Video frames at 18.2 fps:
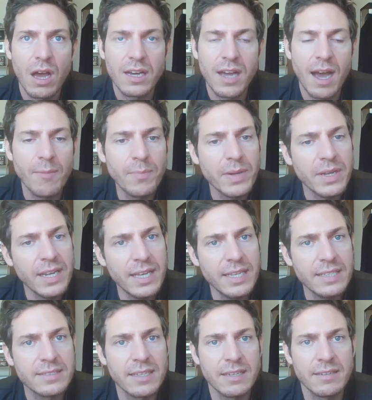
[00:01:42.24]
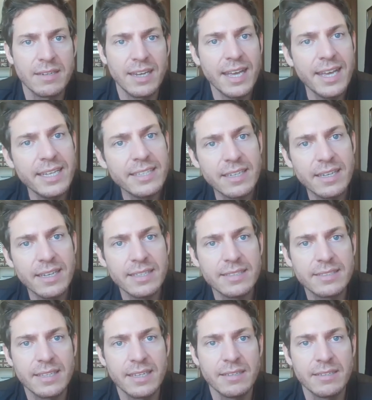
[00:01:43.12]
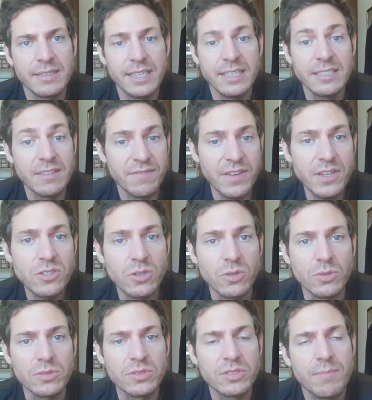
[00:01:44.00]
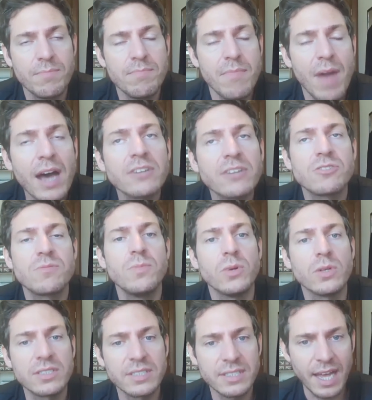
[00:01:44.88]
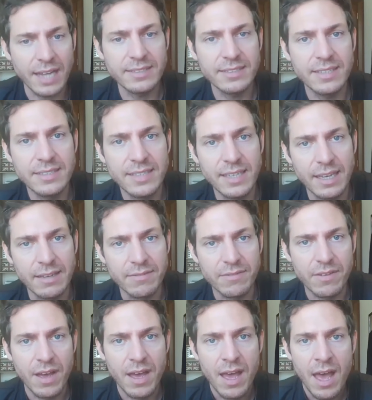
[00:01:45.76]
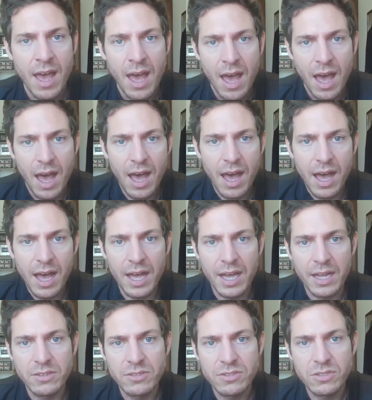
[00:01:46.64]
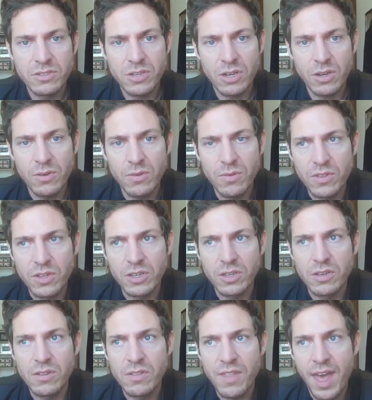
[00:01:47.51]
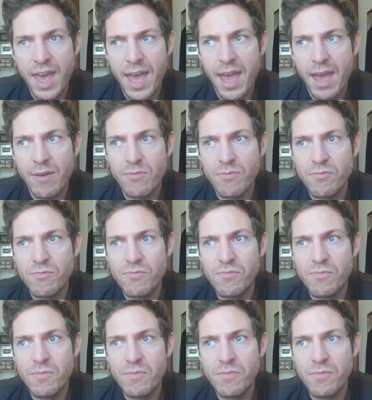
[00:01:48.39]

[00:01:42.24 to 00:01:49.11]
companies and leaders and individuals are much more sensitive to the